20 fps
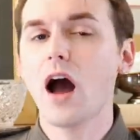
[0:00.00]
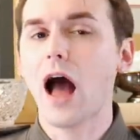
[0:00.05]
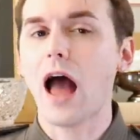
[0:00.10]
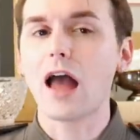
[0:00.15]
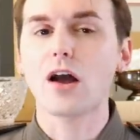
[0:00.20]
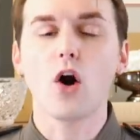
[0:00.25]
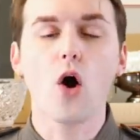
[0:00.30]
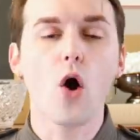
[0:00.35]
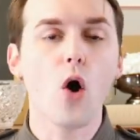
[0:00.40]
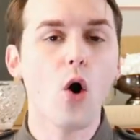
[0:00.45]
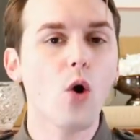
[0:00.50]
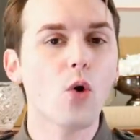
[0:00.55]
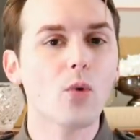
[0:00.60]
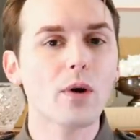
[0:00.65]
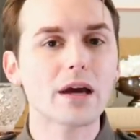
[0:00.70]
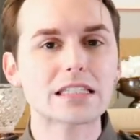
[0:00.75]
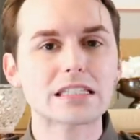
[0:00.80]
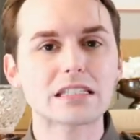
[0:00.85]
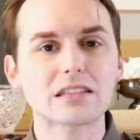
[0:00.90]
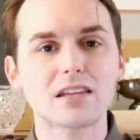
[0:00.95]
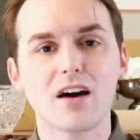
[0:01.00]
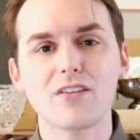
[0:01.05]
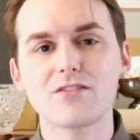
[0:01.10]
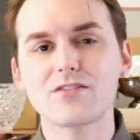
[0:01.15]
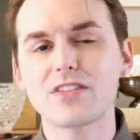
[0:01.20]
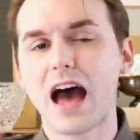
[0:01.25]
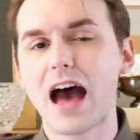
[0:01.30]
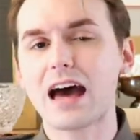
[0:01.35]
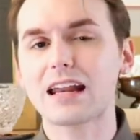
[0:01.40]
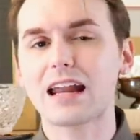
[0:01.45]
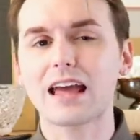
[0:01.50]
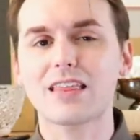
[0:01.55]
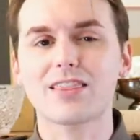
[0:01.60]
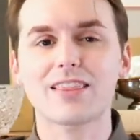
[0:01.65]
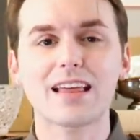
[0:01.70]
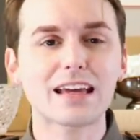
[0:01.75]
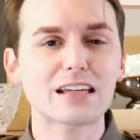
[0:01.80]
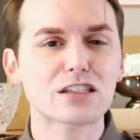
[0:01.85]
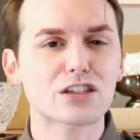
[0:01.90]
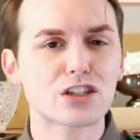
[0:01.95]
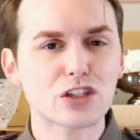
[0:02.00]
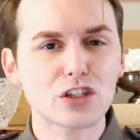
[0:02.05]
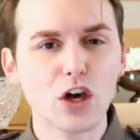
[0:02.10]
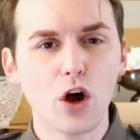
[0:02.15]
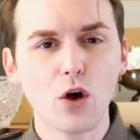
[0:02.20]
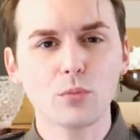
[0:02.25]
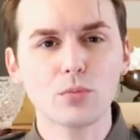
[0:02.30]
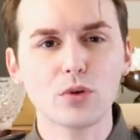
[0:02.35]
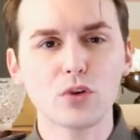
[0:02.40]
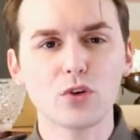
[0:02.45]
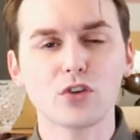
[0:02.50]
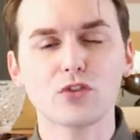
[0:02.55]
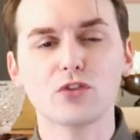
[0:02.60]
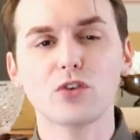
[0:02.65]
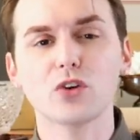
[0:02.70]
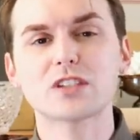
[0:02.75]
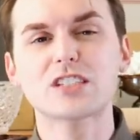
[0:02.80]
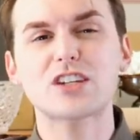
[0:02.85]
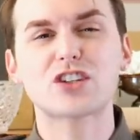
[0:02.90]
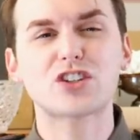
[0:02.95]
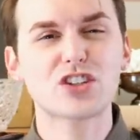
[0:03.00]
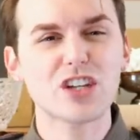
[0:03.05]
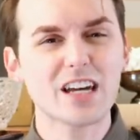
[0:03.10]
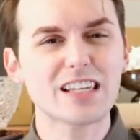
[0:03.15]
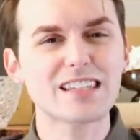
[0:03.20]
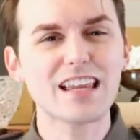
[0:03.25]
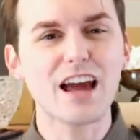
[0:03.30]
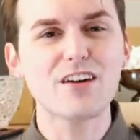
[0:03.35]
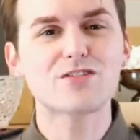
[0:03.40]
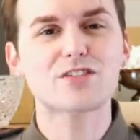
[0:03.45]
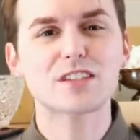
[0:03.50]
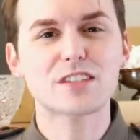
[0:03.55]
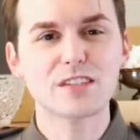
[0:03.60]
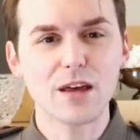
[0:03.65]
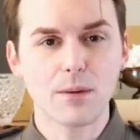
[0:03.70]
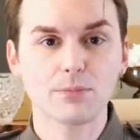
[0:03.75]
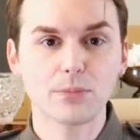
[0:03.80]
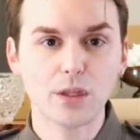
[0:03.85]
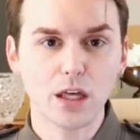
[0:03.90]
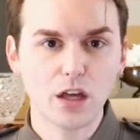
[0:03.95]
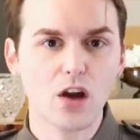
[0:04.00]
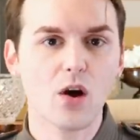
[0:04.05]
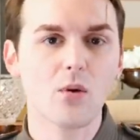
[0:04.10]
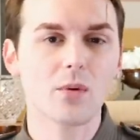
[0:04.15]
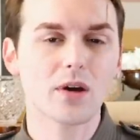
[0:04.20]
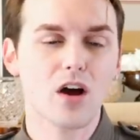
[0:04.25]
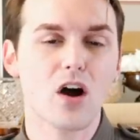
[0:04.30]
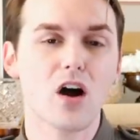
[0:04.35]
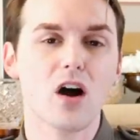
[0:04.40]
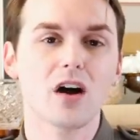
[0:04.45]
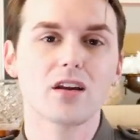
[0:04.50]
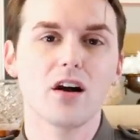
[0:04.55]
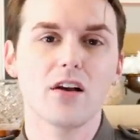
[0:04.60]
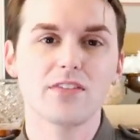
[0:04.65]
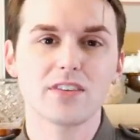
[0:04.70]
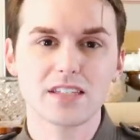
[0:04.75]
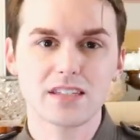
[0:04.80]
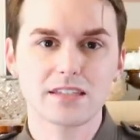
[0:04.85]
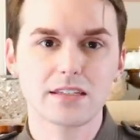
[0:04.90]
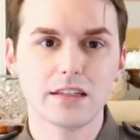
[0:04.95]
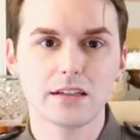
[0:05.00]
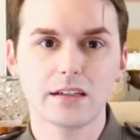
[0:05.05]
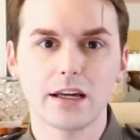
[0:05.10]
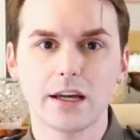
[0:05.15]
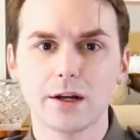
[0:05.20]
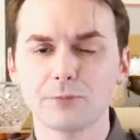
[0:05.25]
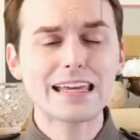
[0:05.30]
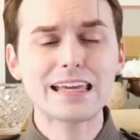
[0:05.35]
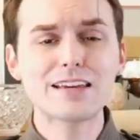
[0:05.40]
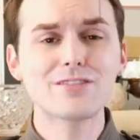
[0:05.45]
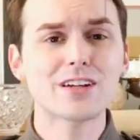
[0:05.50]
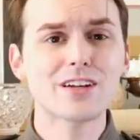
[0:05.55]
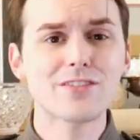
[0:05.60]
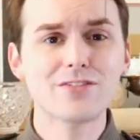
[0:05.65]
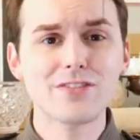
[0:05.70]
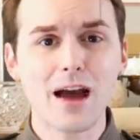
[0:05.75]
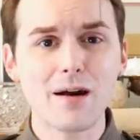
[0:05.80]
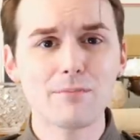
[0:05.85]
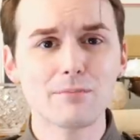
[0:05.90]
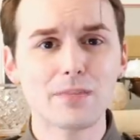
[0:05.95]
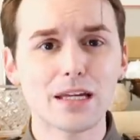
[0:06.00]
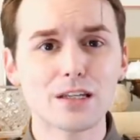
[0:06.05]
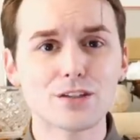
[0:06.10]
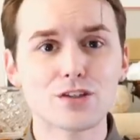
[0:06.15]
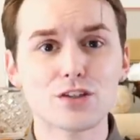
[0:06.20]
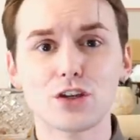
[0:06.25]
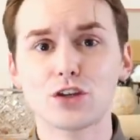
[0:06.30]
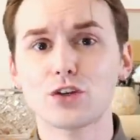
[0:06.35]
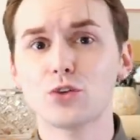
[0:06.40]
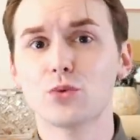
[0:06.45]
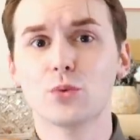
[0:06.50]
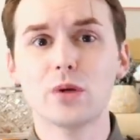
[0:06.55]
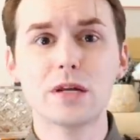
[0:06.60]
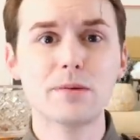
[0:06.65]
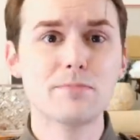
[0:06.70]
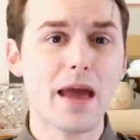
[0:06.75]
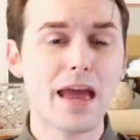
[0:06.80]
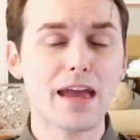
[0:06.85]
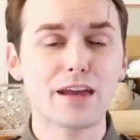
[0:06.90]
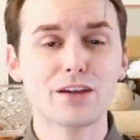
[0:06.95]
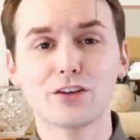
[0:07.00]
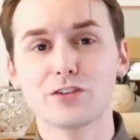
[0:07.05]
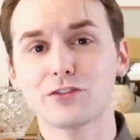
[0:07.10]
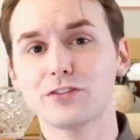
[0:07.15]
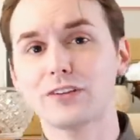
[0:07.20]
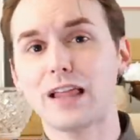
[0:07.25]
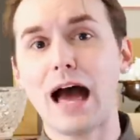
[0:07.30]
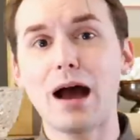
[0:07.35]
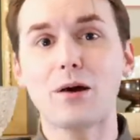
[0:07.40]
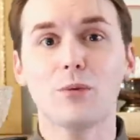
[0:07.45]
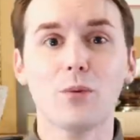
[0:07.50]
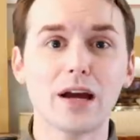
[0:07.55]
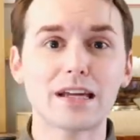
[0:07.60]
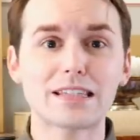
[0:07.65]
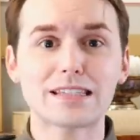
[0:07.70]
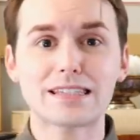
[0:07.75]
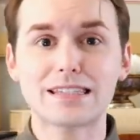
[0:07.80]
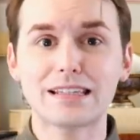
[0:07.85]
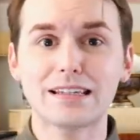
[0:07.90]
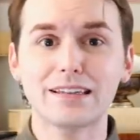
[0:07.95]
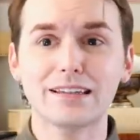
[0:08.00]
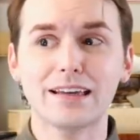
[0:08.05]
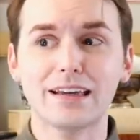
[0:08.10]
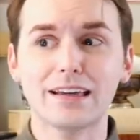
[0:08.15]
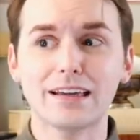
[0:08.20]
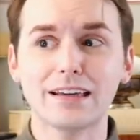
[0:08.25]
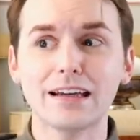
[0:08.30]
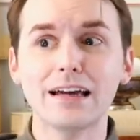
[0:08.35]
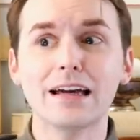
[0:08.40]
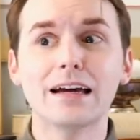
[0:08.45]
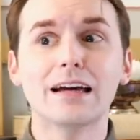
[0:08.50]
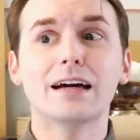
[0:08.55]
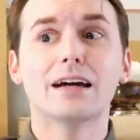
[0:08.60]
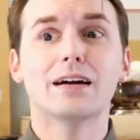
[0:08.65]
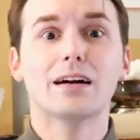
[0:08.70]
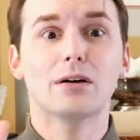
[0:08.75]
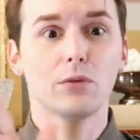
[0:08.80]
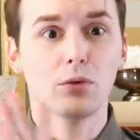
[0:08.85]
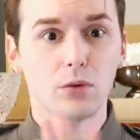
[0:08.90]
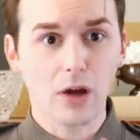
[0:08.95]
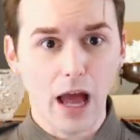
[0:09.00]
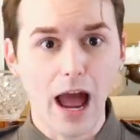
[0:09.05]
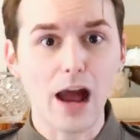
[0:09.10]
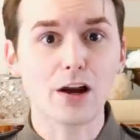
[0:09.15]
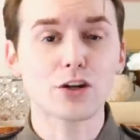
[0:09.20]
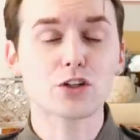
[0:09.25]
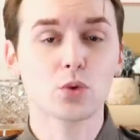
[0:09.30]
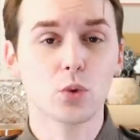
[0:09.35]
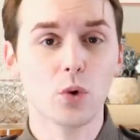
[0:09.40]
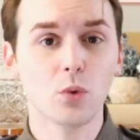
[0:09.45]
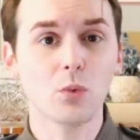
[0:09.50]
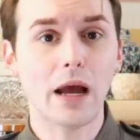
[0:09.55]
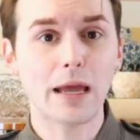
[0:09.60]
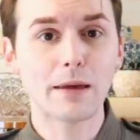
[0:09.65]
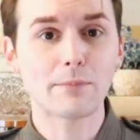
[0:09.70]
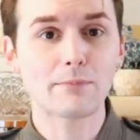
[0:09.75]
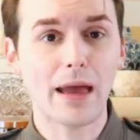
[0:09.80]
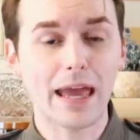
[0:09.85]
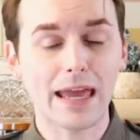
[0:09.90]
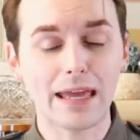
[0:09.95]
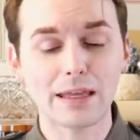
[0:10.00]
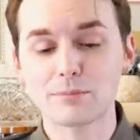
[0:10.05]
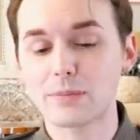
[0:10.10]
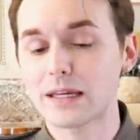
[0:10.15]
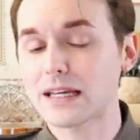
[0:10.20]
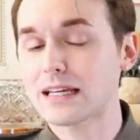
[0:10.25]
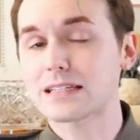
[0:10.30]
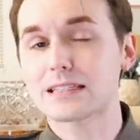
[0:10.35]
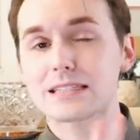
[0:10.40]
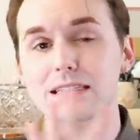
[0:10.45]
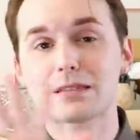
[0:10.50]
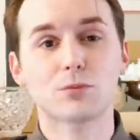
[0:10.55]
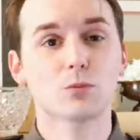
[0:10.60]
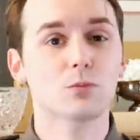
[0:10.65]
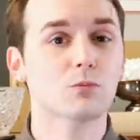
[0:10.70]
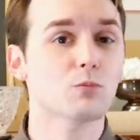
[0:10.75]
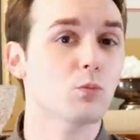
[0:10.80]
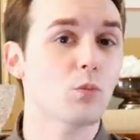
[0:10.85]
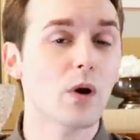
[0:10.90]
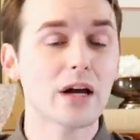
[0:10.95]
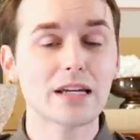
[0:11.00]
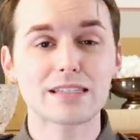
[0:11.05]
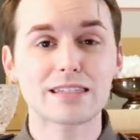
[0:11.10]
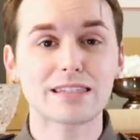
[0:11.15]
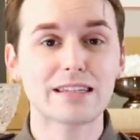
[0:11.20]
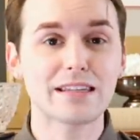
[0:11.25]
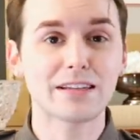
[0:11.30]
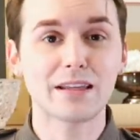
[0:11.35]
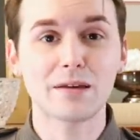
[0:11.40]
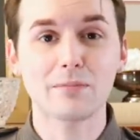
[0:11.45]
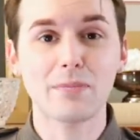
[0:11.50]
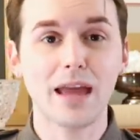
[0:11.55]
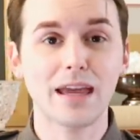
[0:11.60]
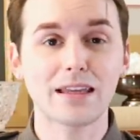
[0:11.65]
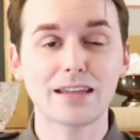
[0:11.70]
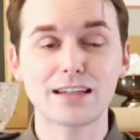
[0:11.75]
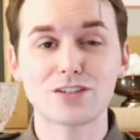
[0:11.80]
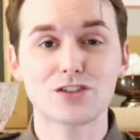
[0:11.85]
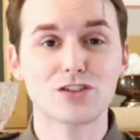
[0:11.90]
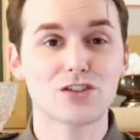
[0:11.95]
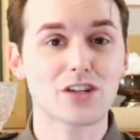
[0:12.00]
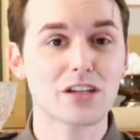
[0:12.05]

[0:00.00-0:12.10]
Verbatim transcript: I always love that. I think it's so beautiful to just have something going on on the ceiling. Even if that means you repaint your flat white ceiling, actual white paint because white ceiling paint is